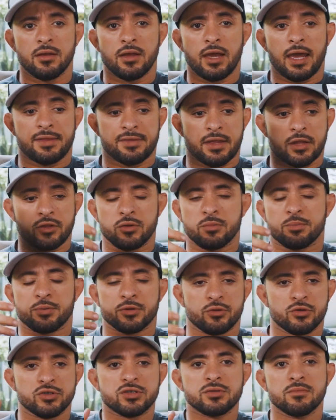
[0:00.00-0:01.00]
And then you
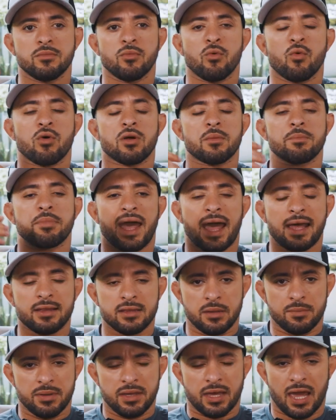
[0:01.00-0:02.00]
produce more
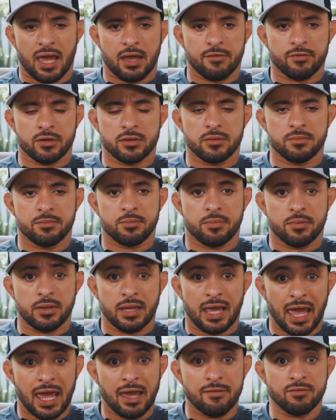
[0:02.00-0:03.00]
badly
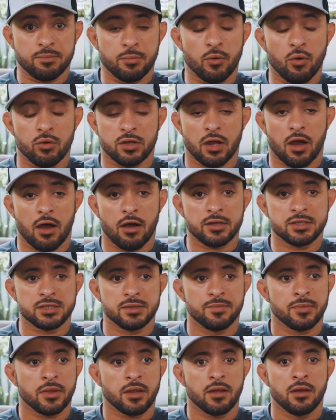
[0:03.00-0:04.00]
behaved Bulldogs.
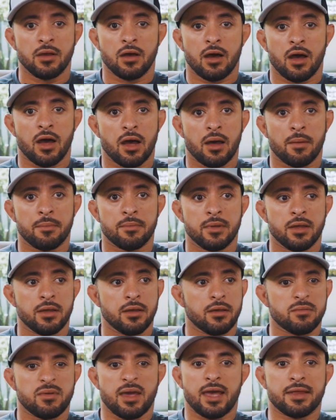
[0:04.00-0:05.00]

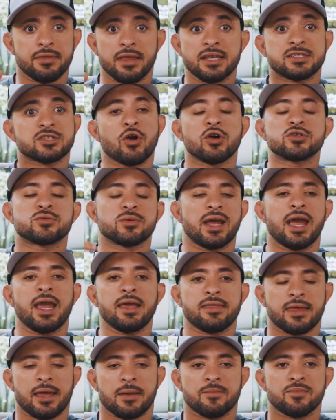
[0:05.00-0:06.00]
And this goes with
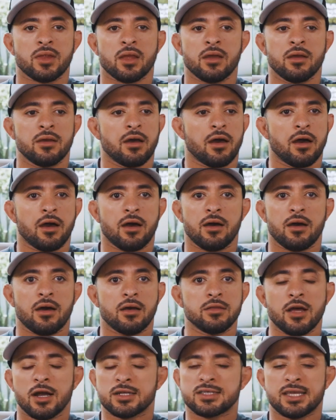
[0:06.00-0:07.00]
anything.
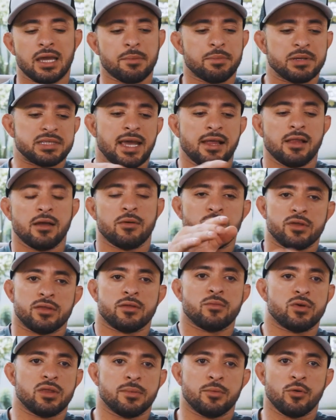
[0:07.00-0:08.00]
Luxing Patella with
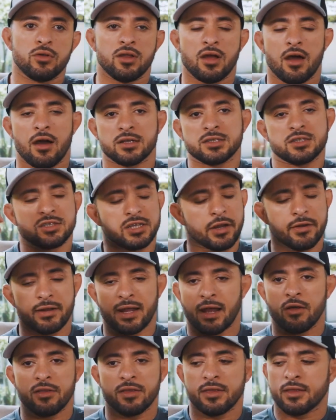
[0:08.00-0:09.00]
the Bulldogs, the Cherry
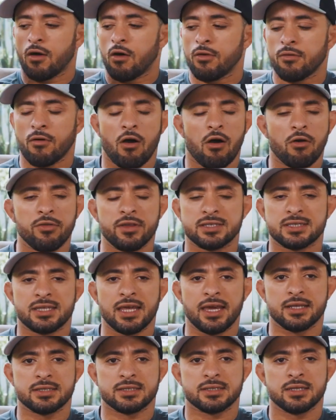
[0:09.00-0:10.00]
Owl, all these
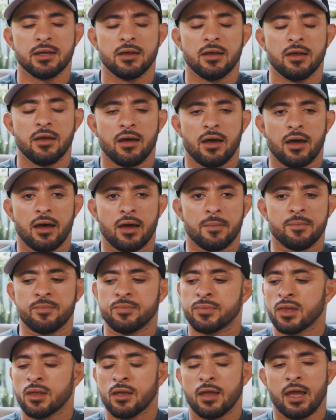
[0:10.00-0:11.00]
things.
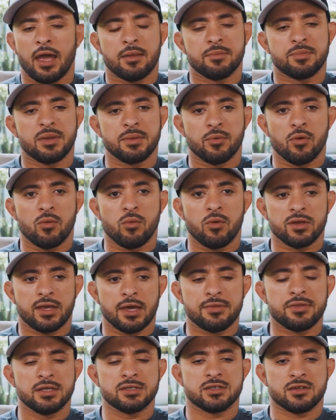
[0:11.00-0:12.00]
And people will
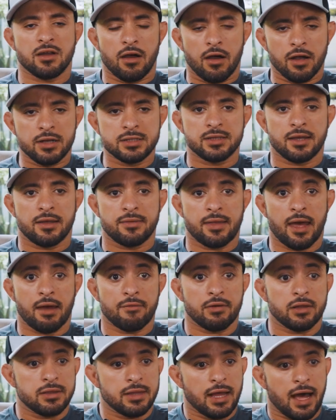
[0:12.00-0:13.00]
get these dogs and they have
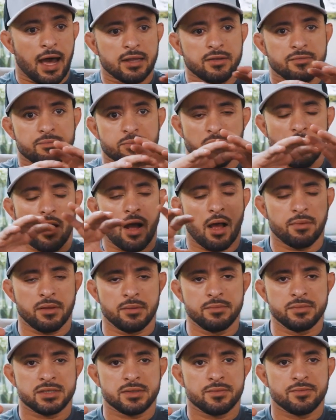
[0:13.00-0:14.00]
a lot of
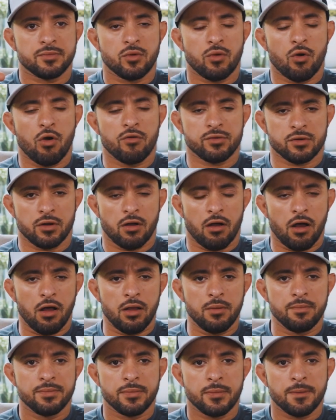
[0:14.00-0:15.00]
problems
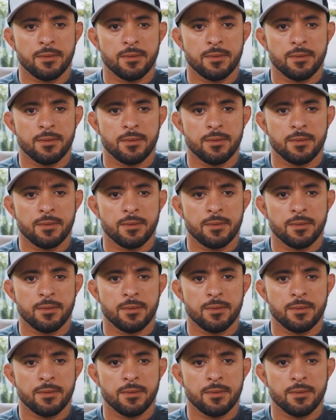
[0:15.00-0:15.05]
overall,